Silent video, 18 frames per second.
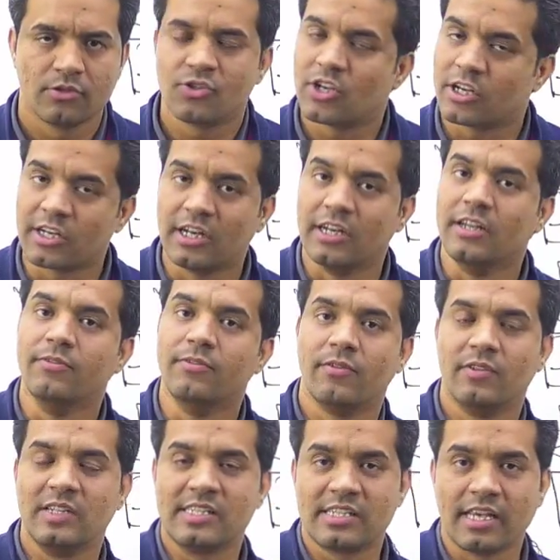Generally
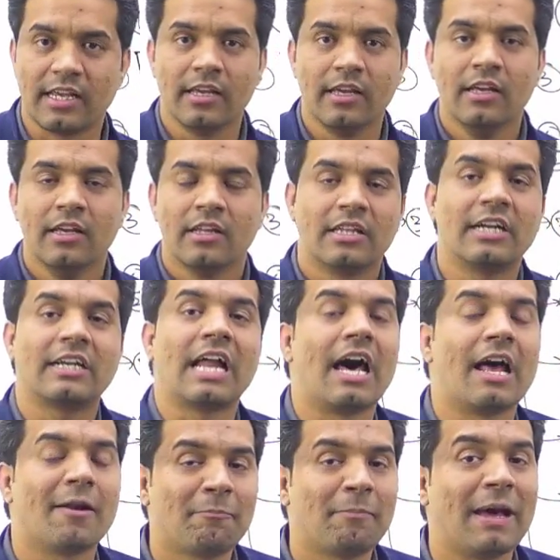we will say that
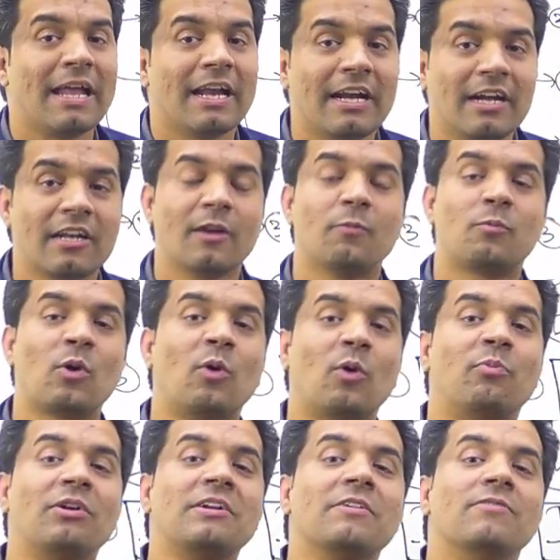our parental
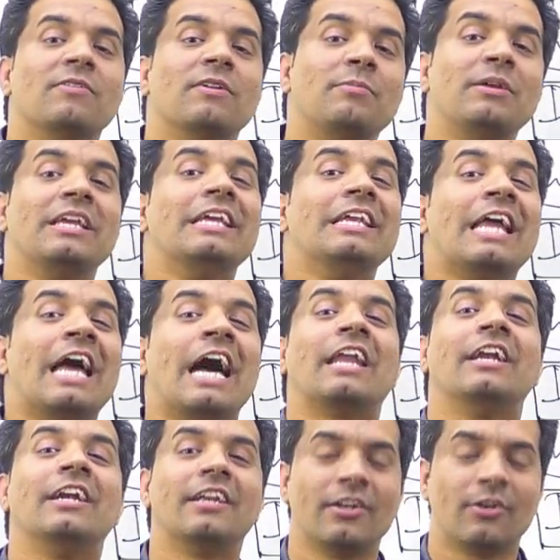property will be
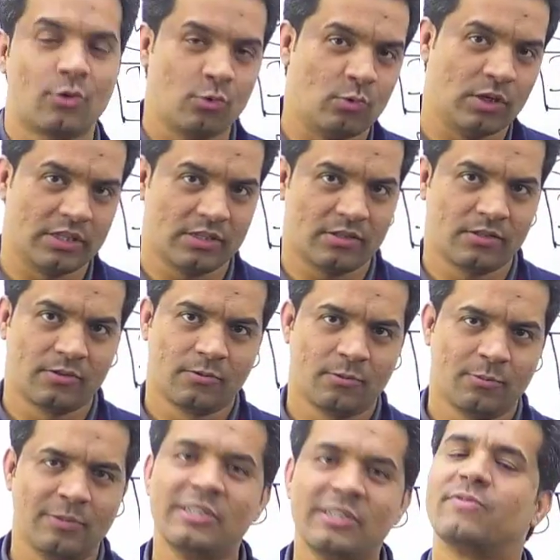inherited to us,
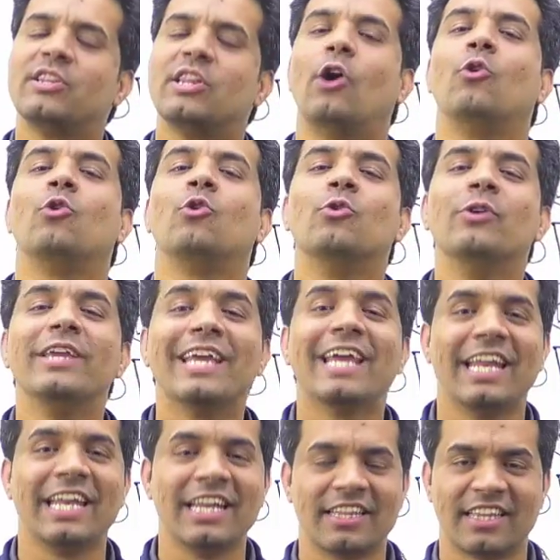means without
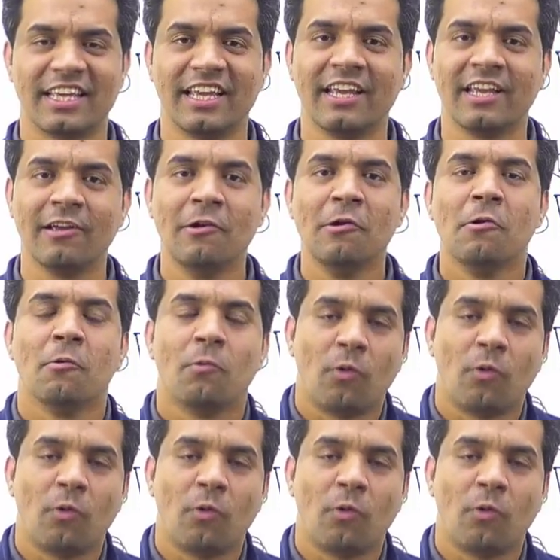doing anything,